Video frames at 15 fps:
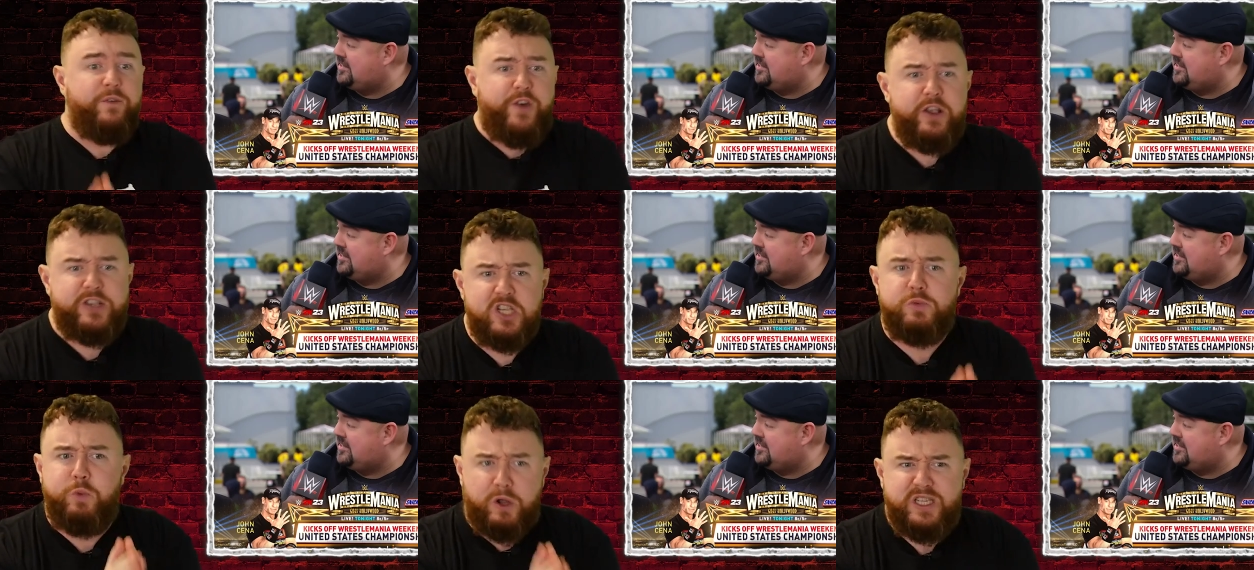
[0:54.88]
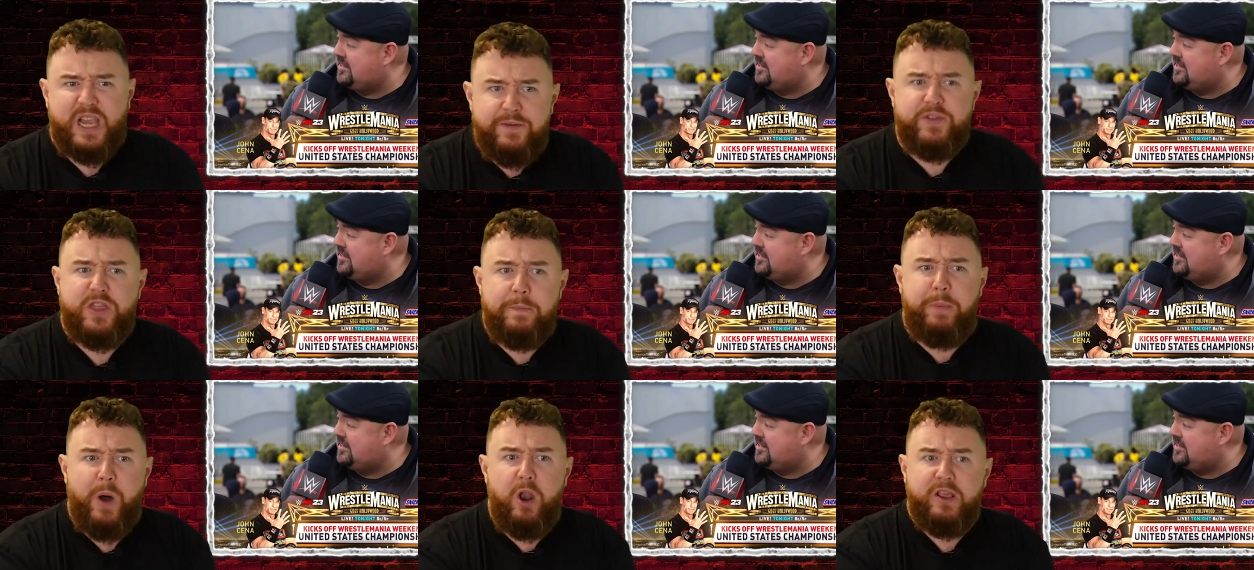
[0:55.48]
Speaker 1: versus whatever the
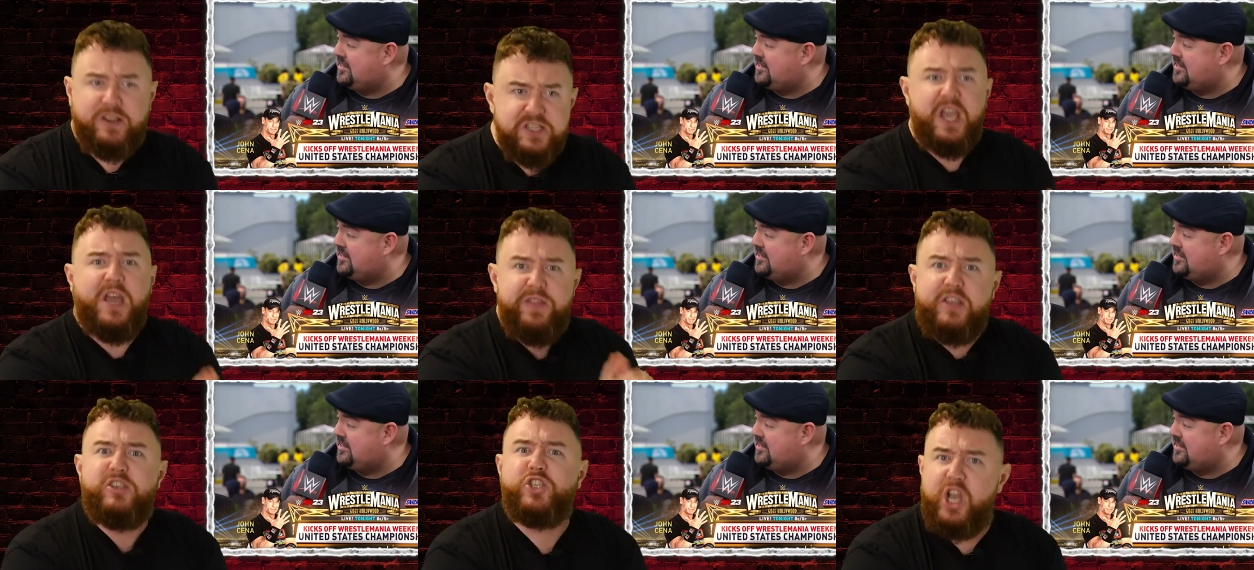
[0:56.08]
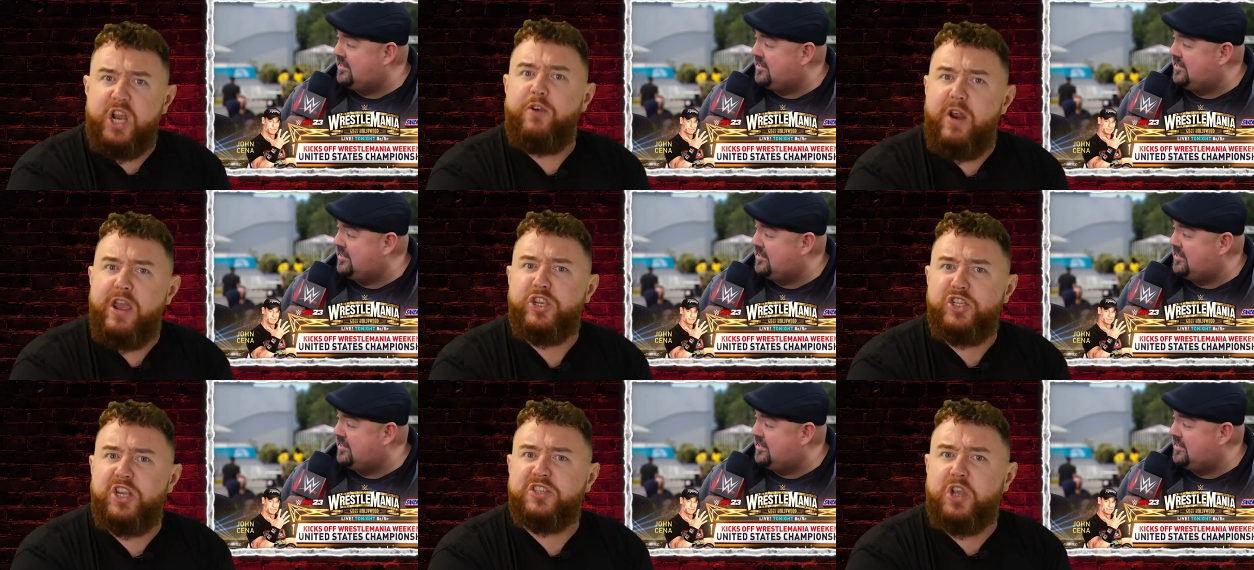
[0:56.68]
bollocks this generation is